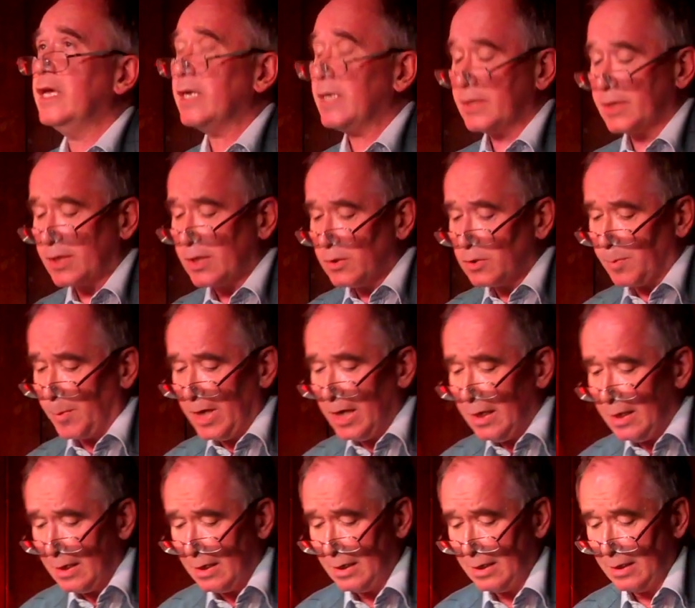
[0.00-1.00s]
"Excuse
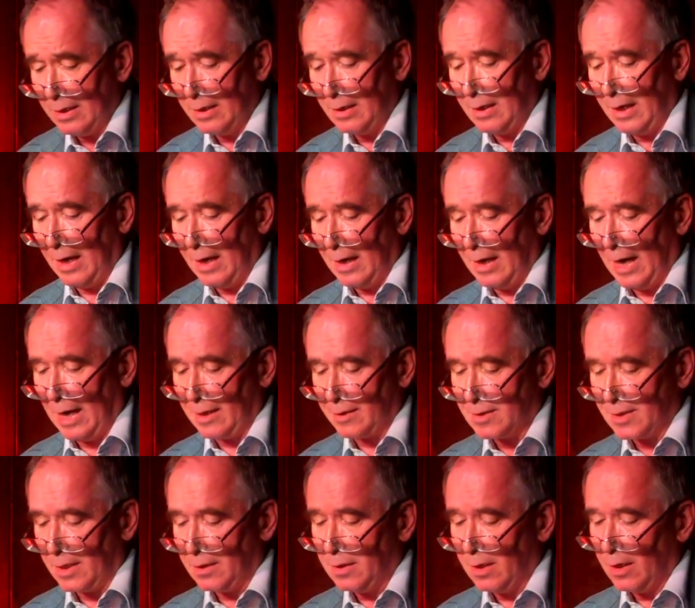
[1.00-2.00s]
me,"
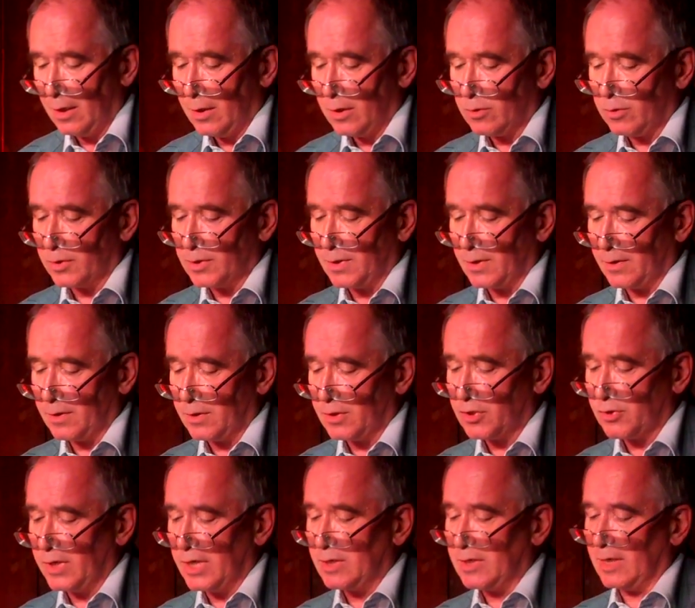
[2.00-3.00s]
Alan said, crossing the
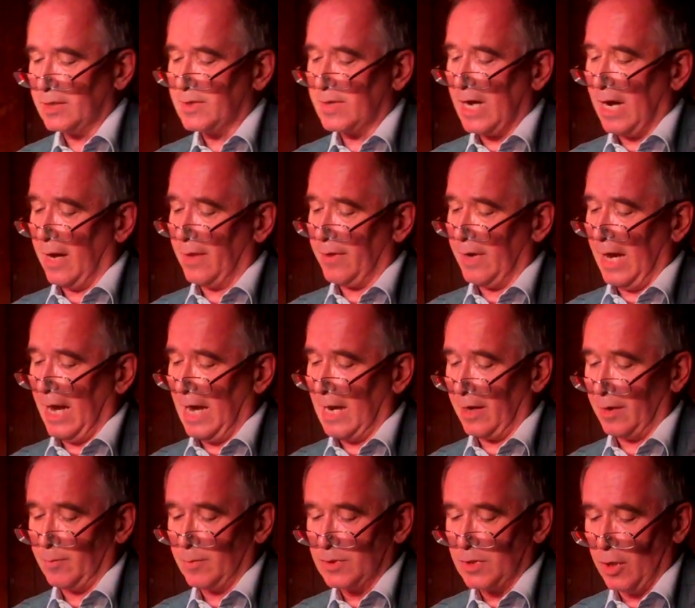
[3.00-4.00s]
street as the other
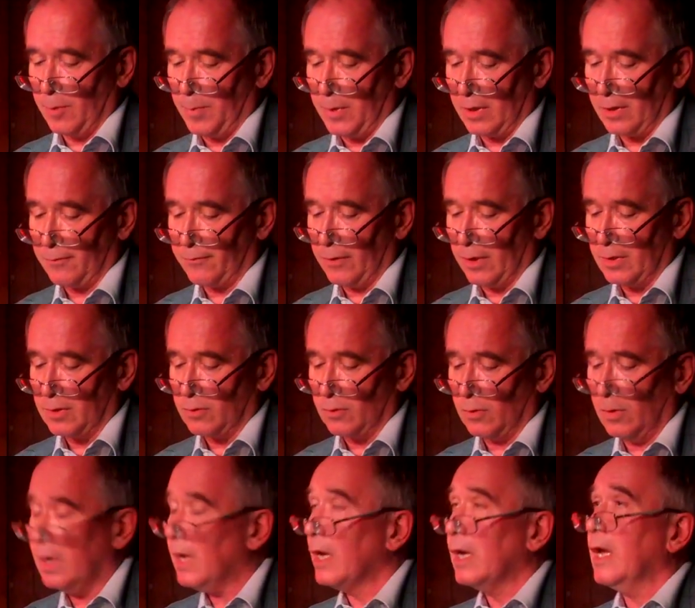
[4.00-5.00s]
Alan was opening the front
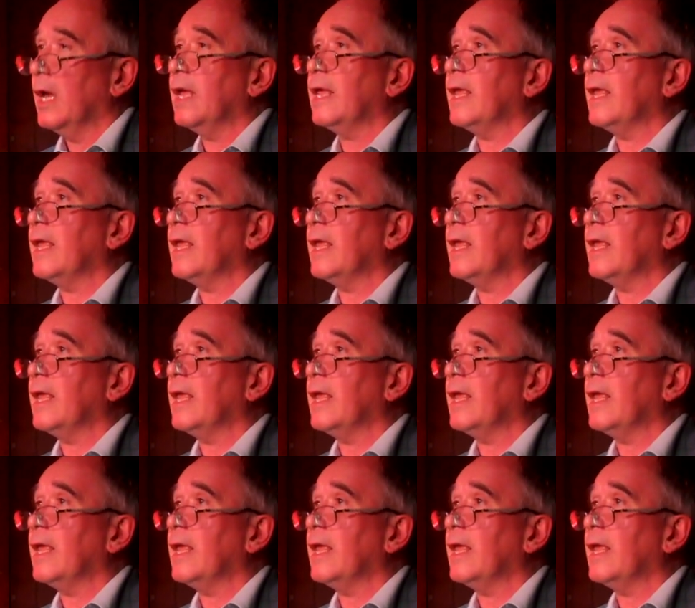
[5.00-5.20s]
door.